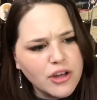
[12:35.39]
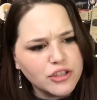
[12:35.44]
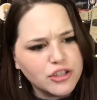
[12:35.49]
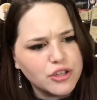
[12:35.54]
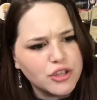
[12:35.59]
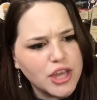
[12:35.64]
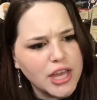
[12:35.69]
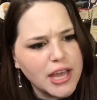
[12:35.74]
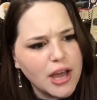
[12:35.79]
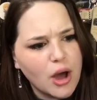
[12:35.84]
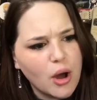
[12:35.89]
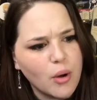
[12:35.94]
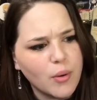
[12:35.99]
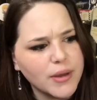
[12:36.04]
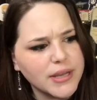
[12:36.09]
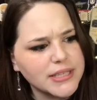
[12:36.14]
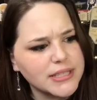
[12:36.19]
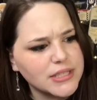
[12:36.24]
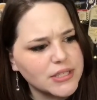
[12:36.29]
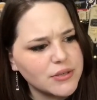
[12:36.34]
Do they
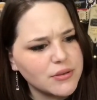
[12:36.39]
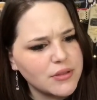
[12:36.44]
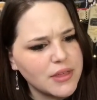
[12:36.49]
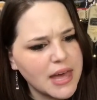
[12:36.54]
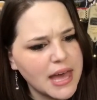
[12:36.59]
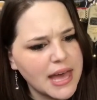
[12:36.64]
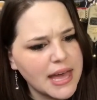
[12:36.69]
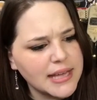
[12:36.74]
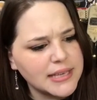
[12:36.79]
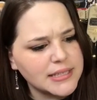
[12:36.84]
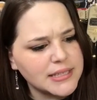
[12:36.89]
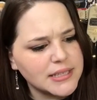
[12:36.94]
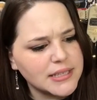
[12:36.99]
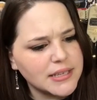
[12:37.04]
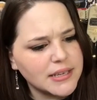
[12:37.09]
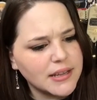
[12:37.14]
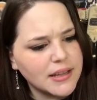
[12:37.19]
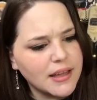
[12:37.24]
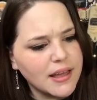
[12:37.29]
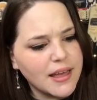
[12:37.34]
always do that?
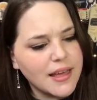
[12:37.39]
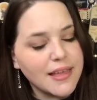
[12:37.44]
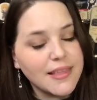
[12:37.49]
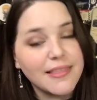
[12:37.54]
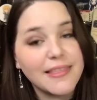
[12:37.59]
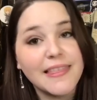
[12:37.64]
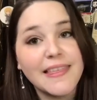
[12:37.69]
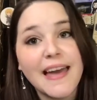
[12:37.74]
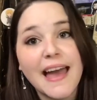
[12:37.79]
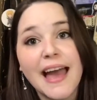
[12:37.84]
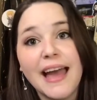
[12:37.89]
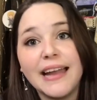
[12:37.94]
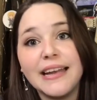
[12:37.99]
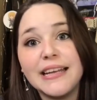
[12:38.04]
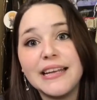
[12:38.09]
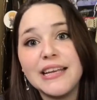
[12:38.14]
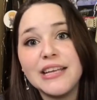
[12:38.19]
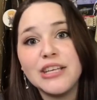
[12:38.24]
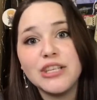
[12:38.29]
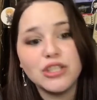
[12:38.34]
That
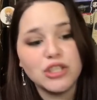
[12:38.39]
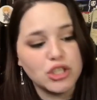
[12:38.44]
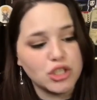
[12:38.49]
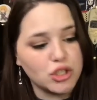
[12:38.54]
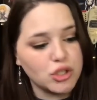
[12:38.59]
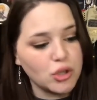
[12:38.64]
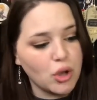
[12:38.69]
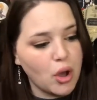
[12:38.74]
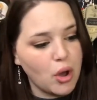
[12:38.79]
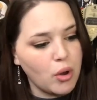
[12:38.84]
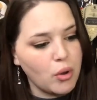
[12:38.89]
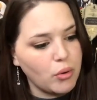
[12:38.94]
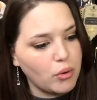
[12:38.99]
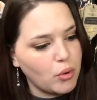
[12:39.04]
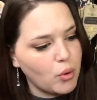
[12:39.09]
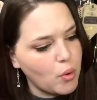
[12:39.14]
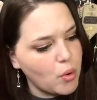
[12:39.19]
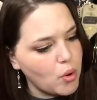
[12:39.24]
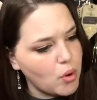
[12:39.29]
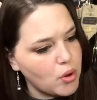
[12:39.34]
is so
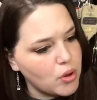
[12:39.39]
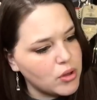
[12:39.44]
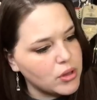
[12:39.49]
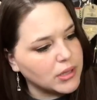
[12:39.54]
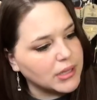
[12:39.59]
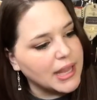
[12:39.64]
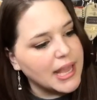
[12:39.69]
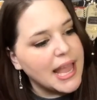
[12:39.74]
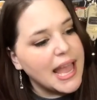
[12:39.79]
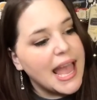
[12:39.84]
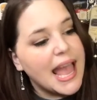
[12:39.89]
cool.